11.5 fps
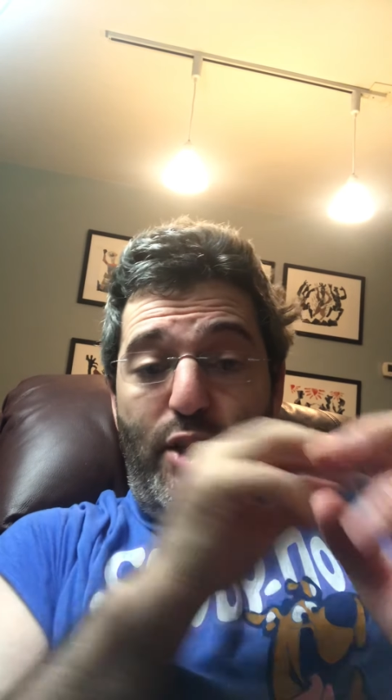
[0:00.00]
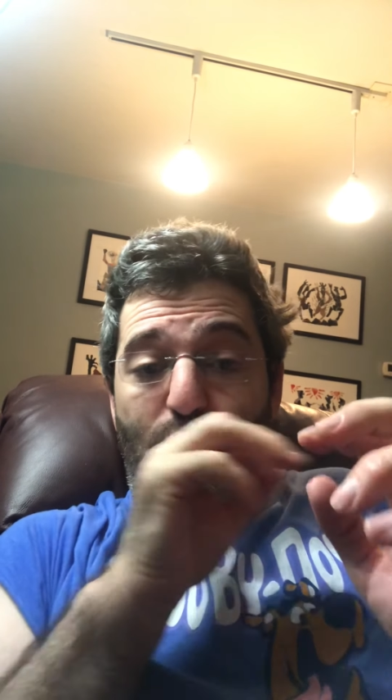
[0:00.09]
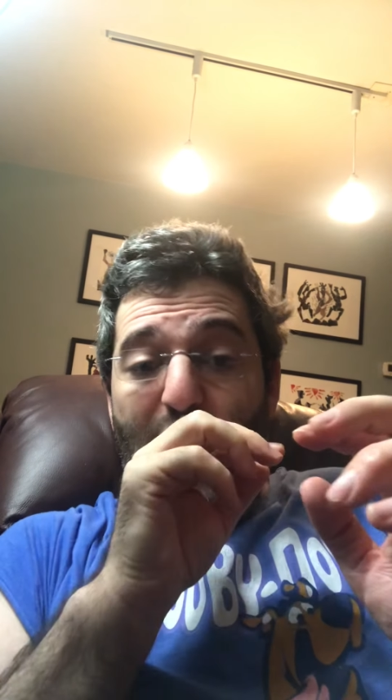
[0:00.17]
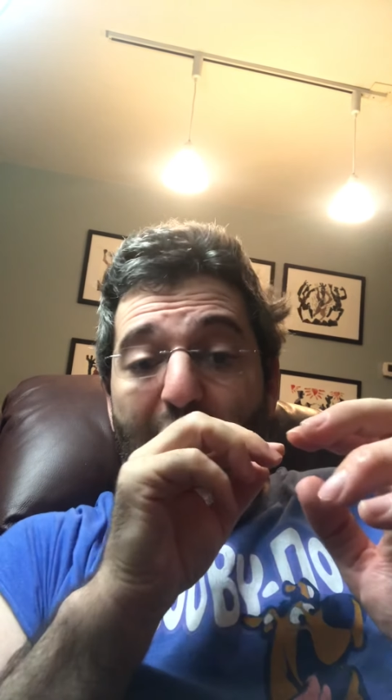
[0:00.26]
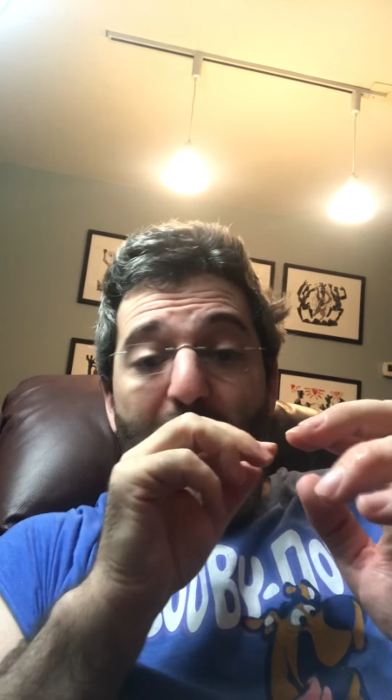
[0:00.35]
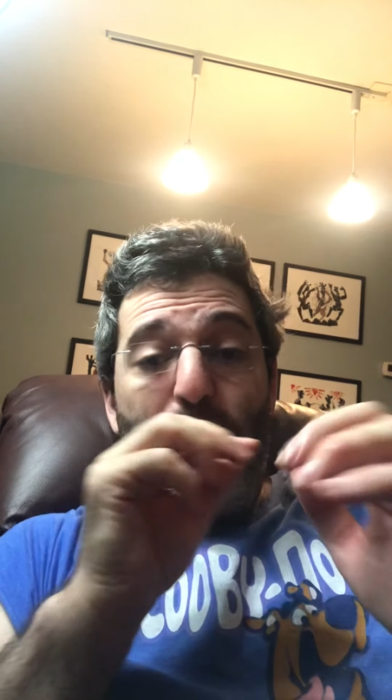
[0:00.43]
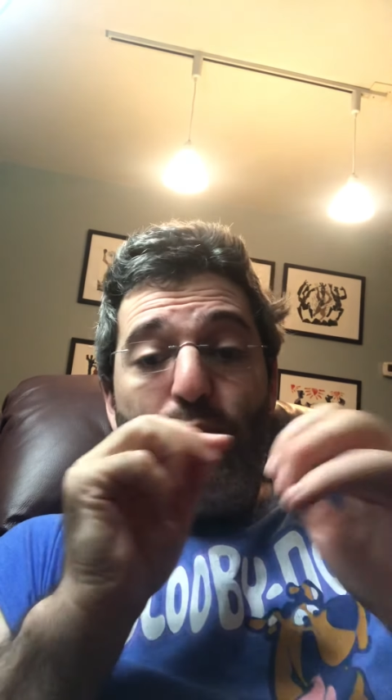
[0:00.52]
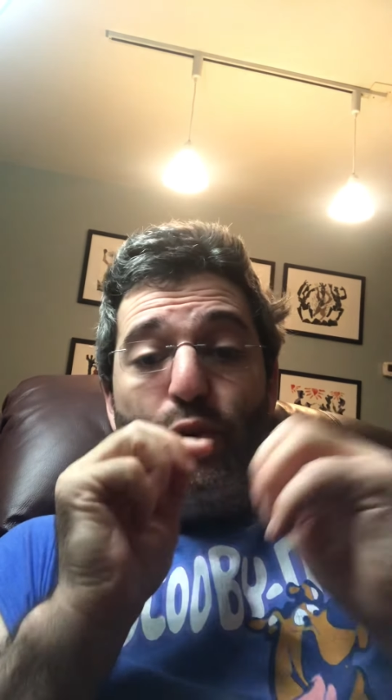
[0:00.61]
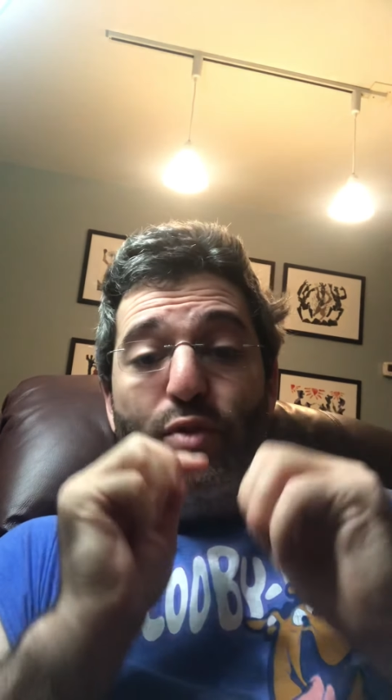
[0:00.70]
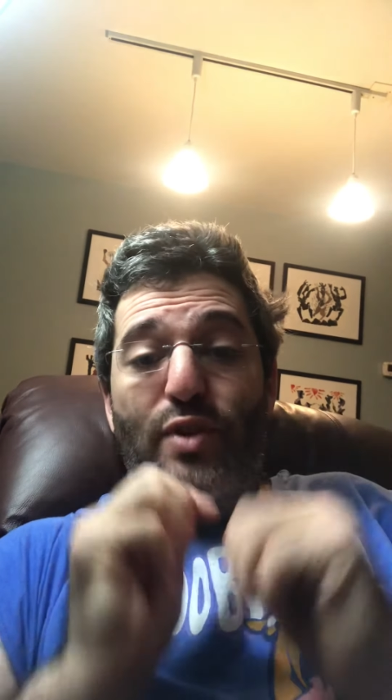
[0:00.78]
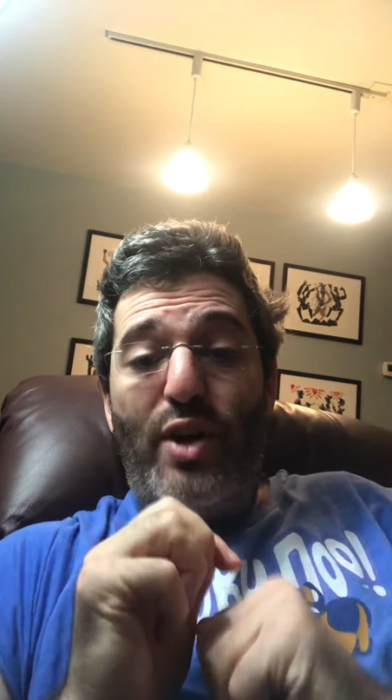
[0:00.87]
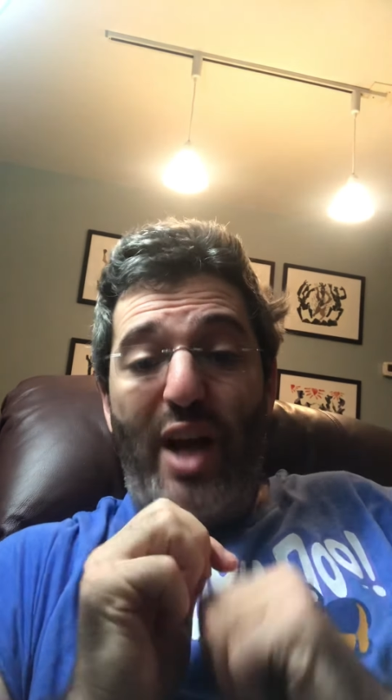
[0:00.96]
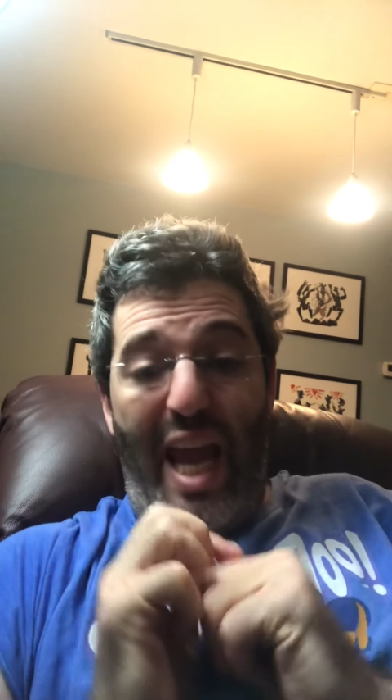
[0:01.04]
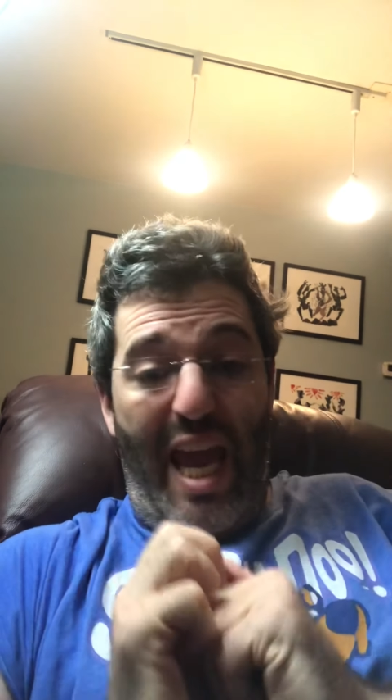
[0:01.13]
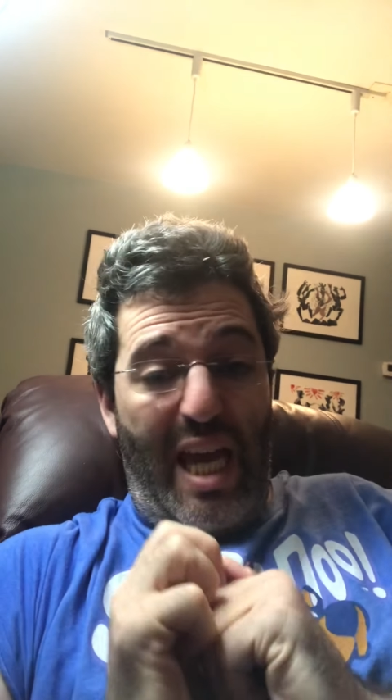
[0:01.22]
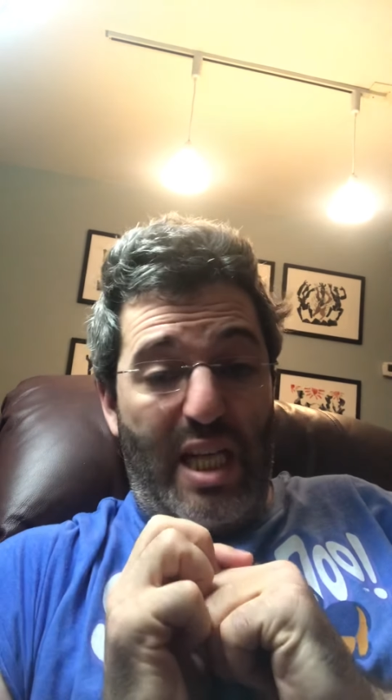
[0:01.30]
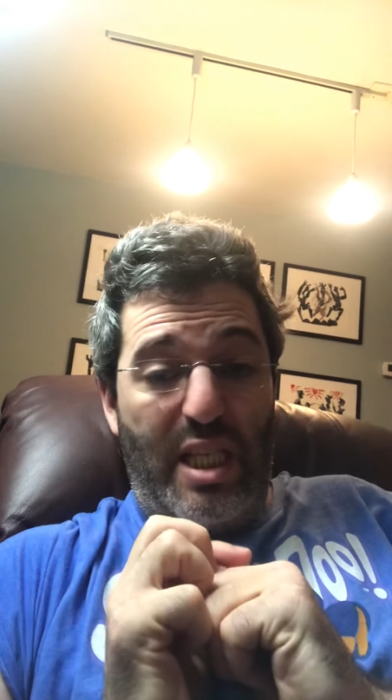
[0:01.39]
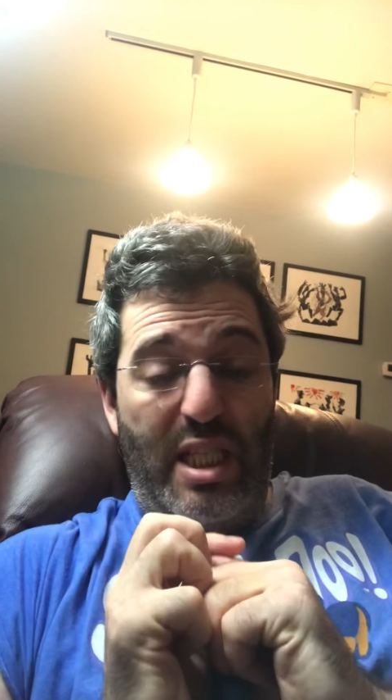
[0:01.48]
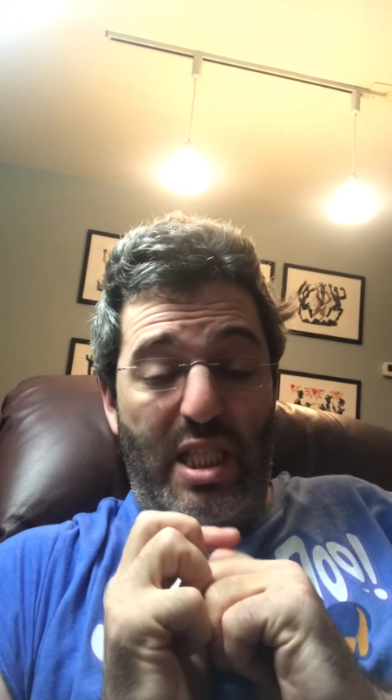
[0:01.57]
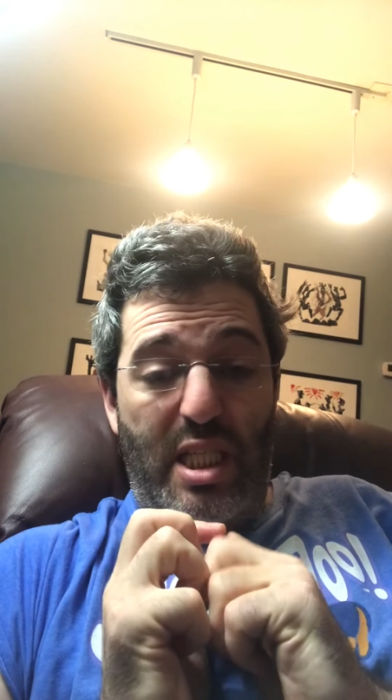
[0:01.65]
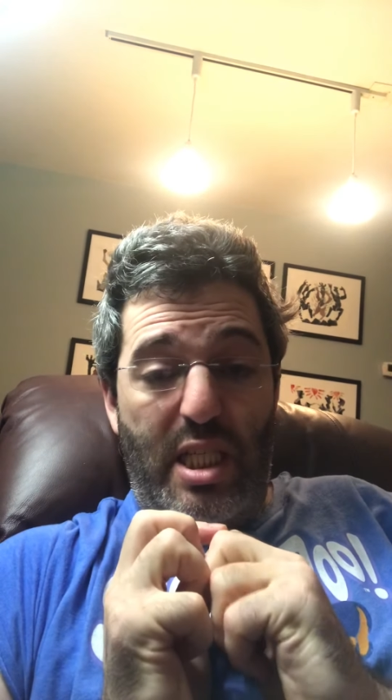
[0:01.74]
you can't move your hands.